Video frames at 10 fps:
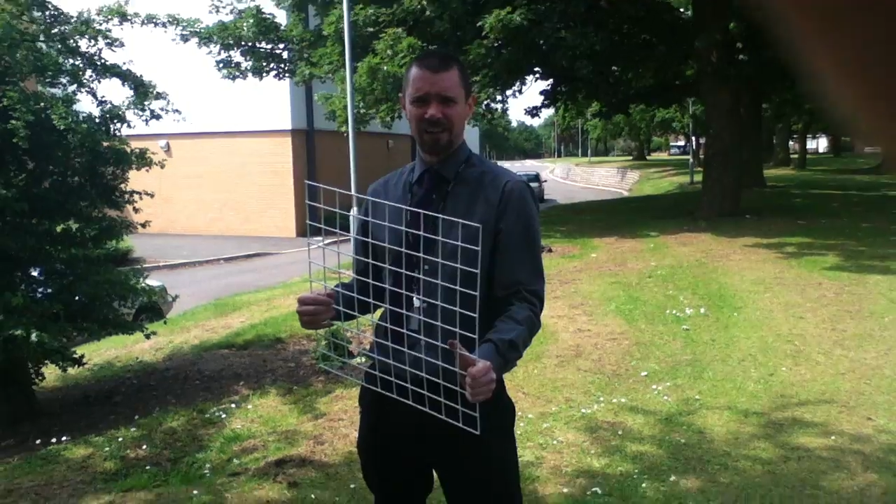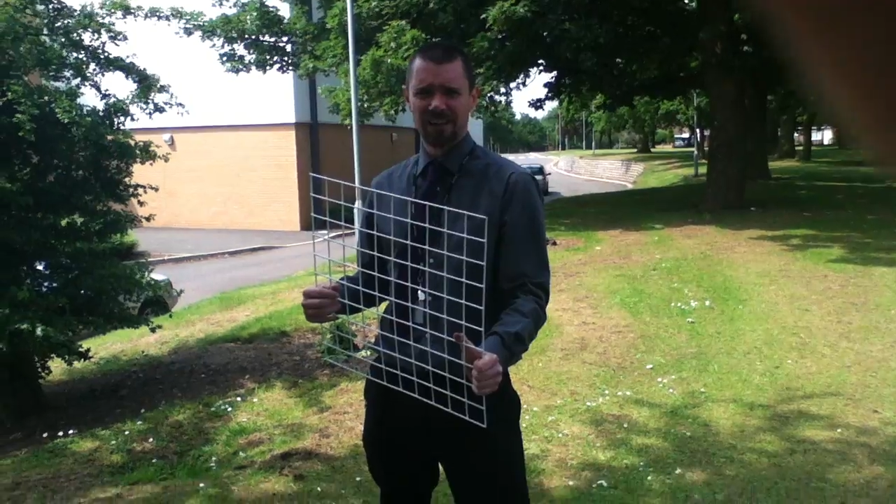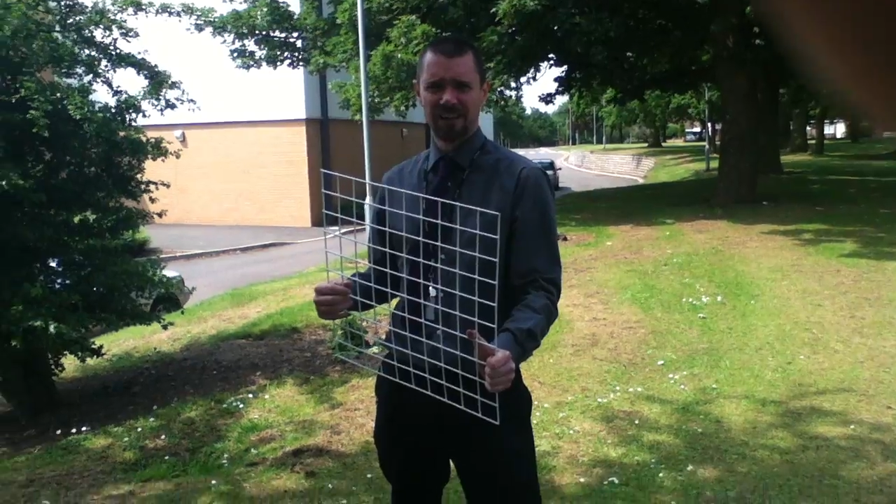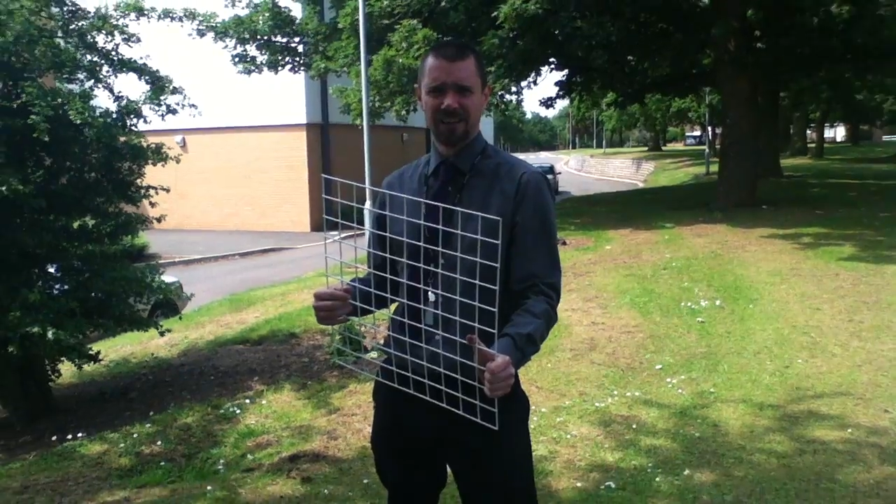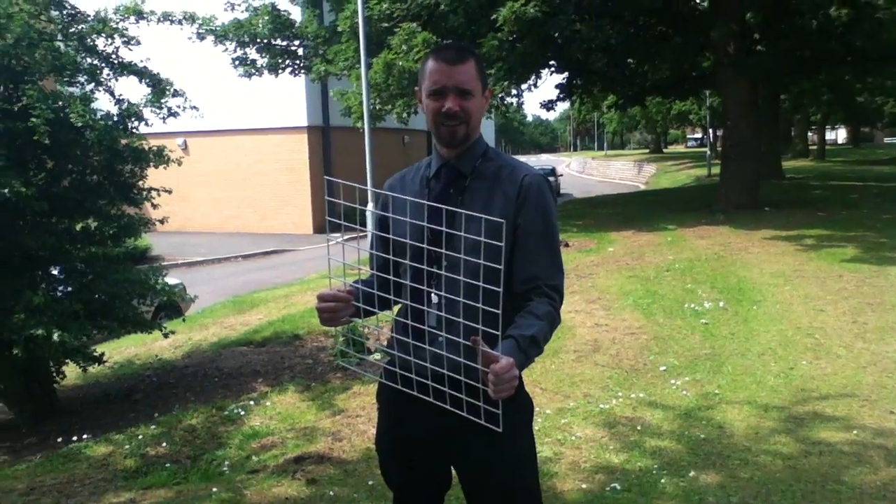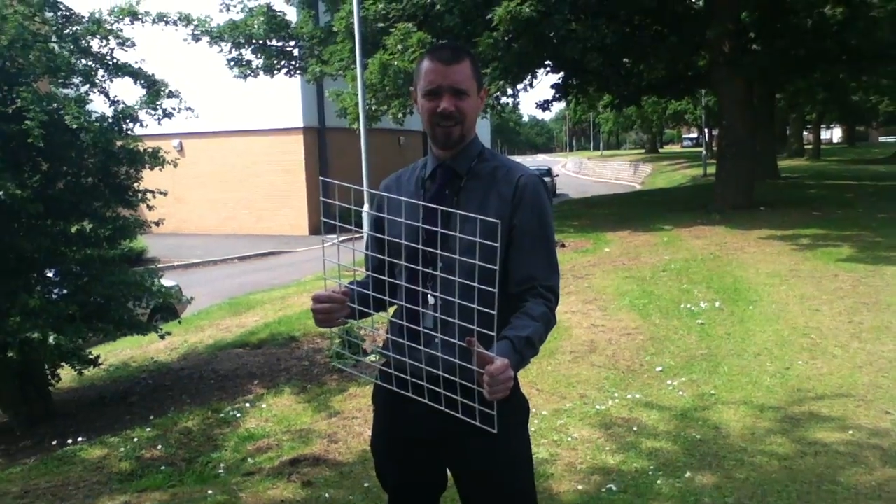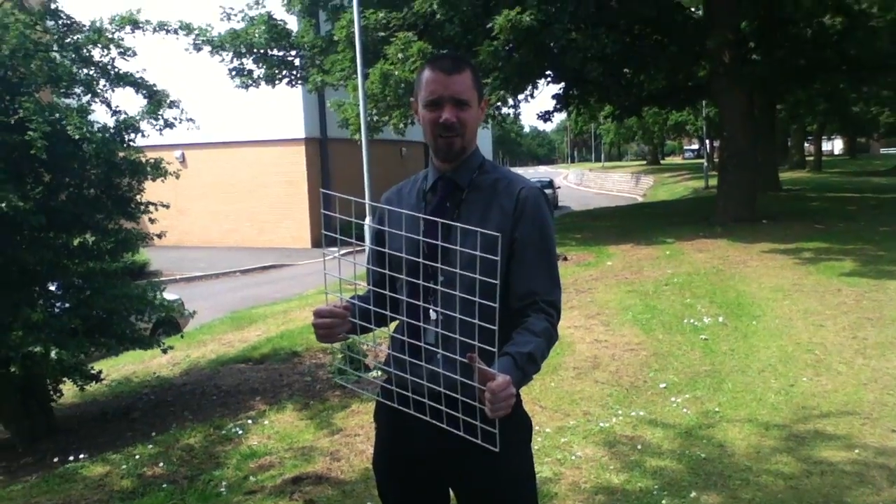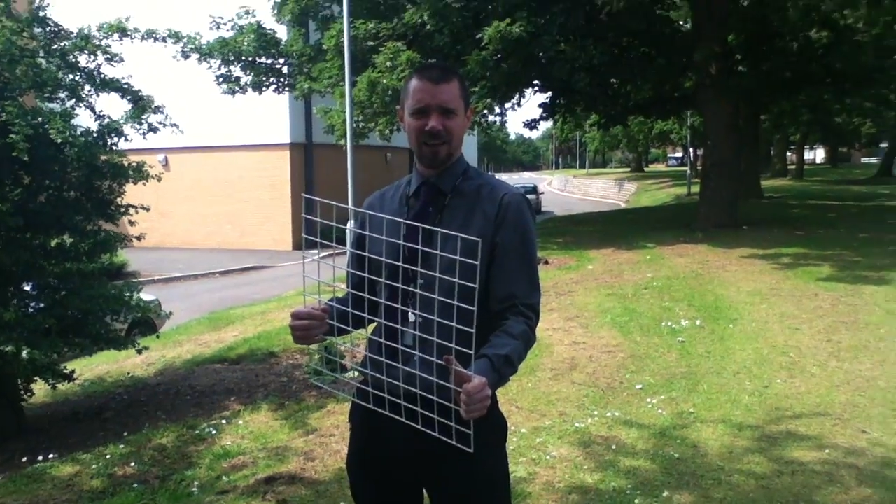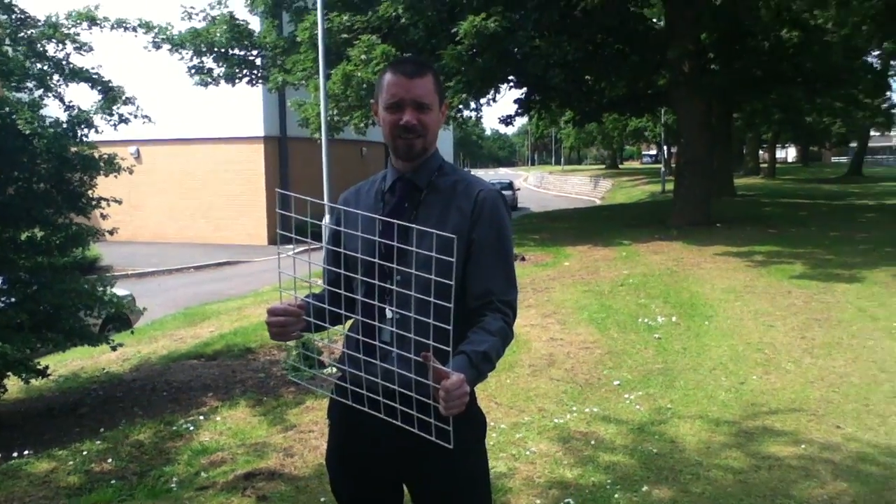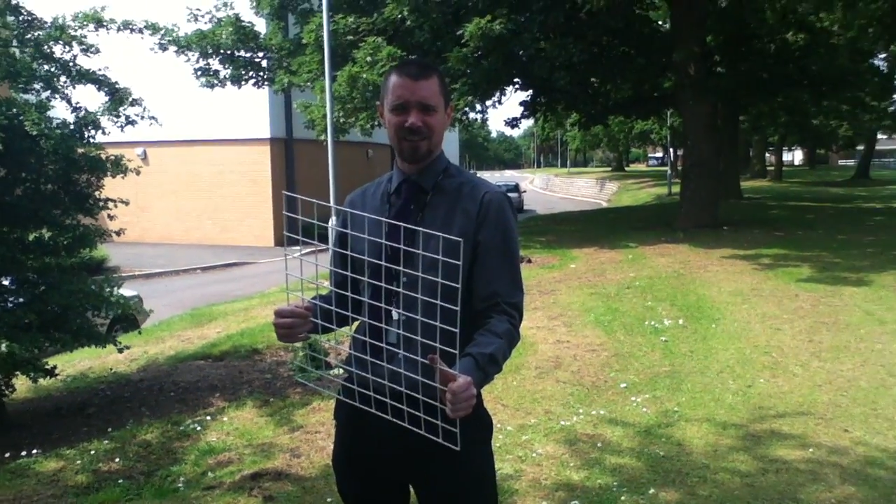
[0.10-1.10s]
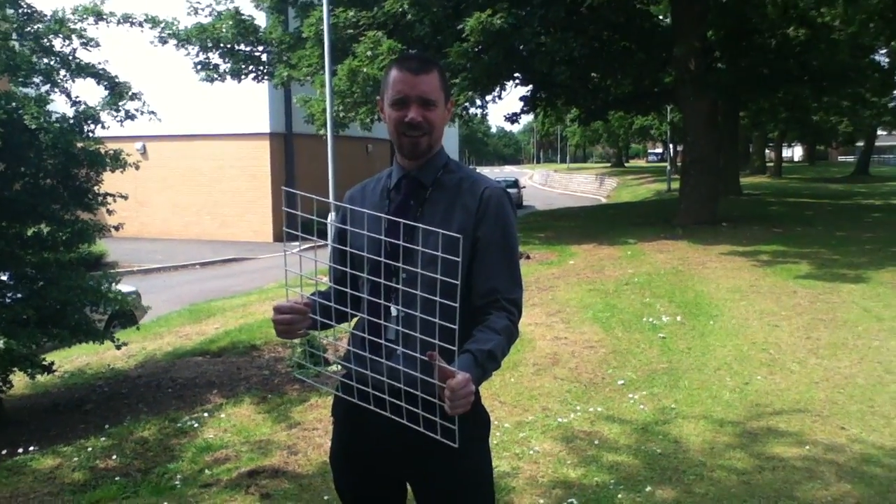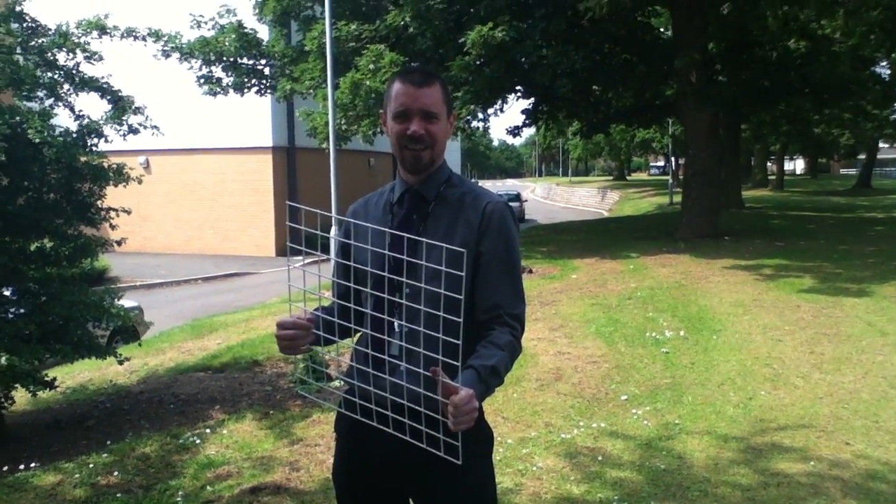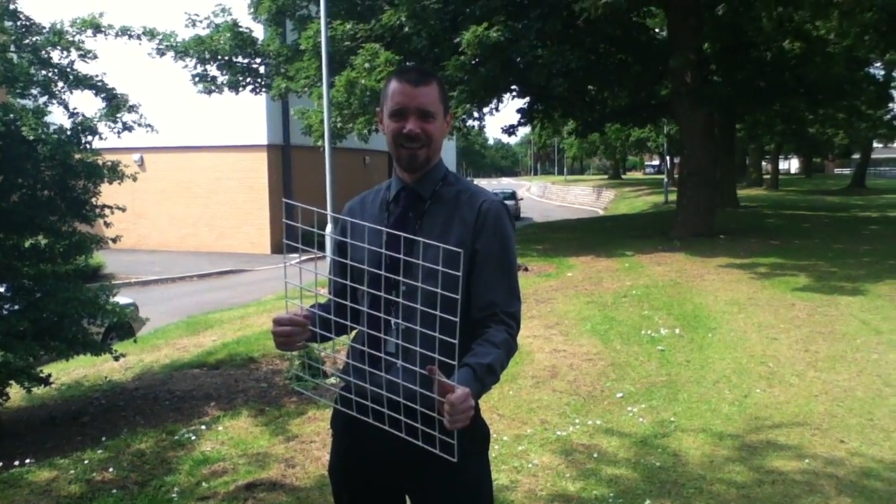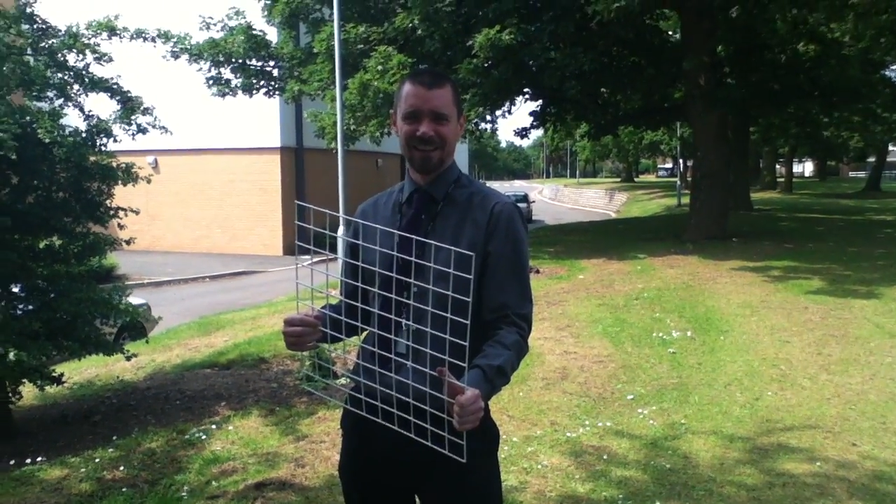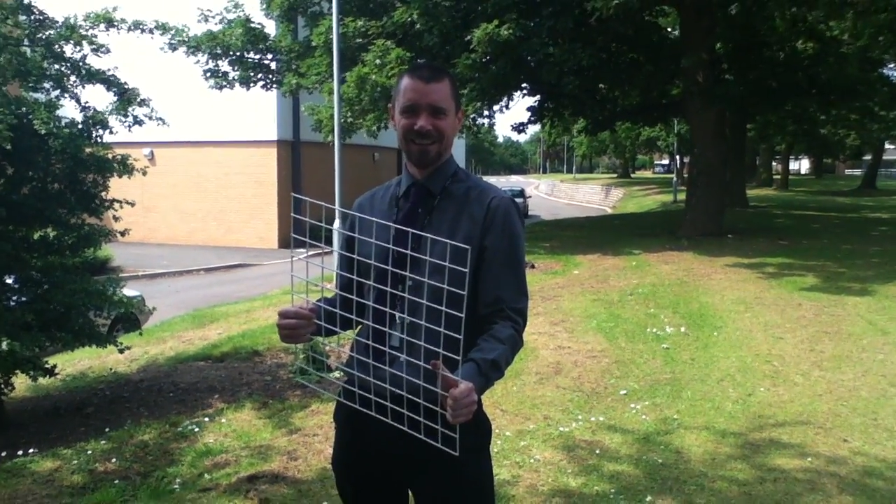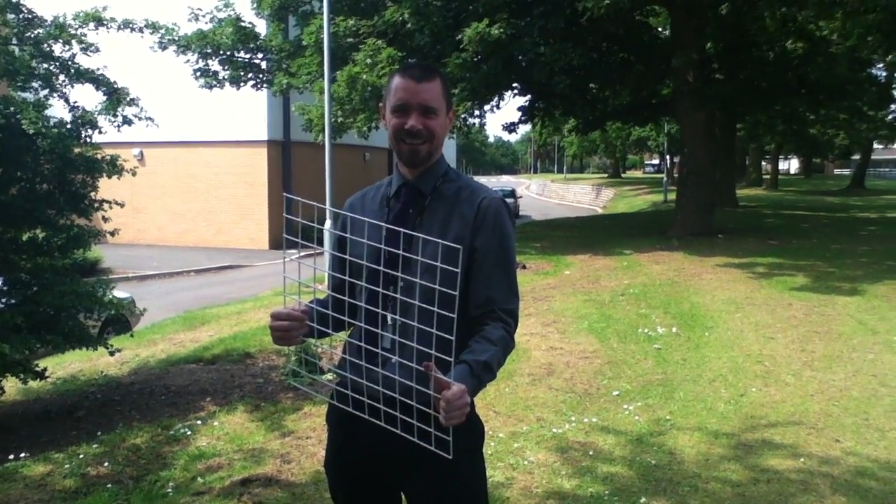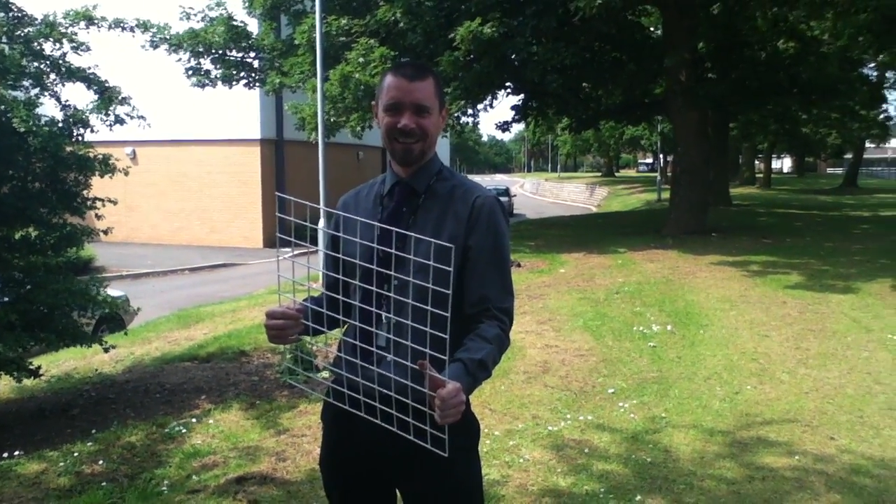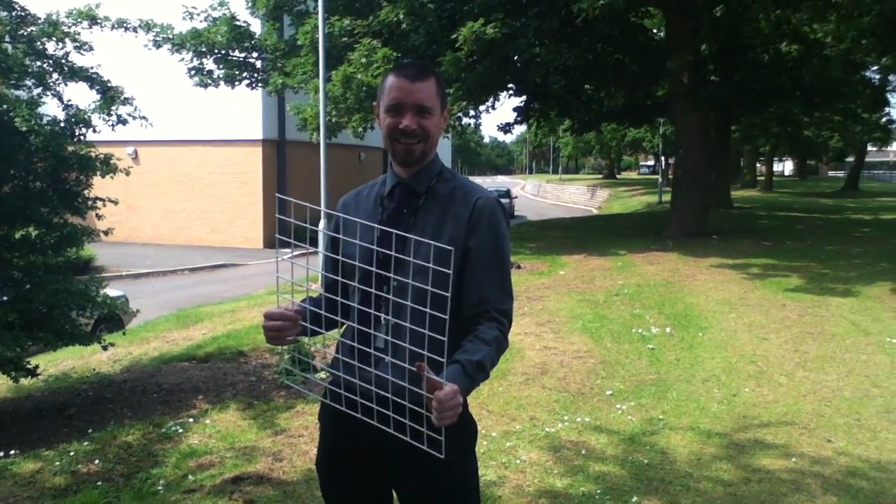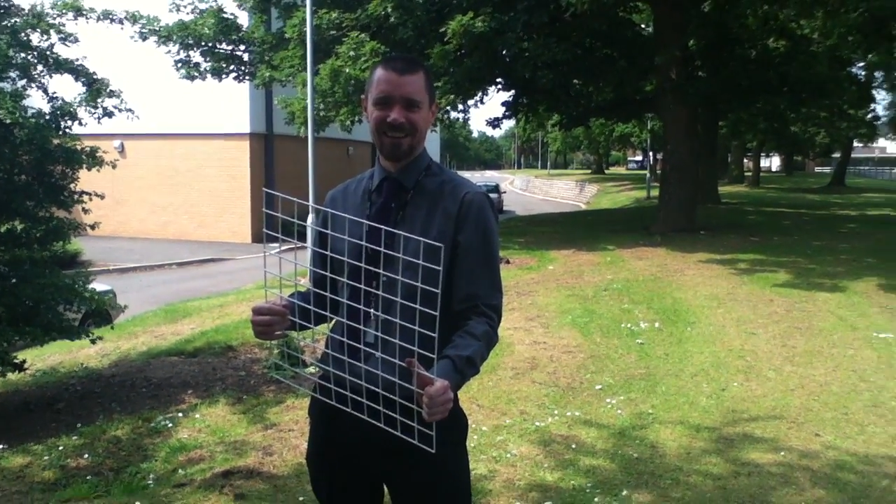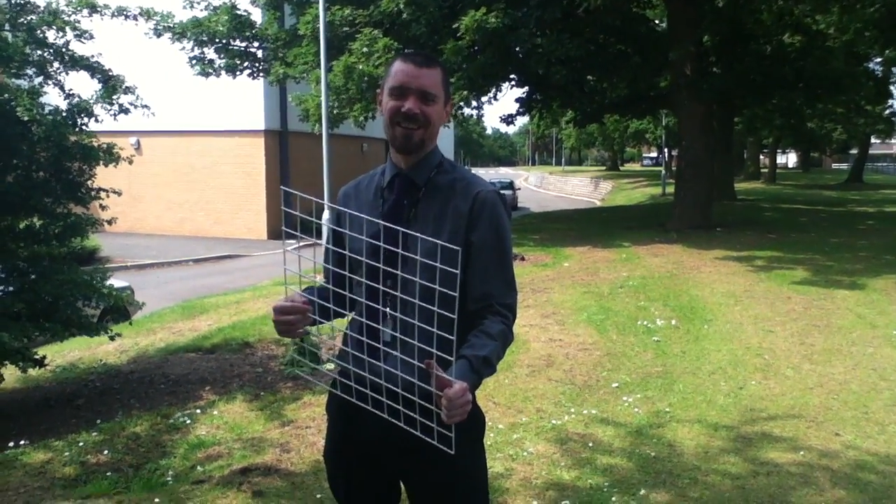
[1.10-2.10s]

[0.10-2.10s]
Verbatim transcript: No, action. No action. A action now.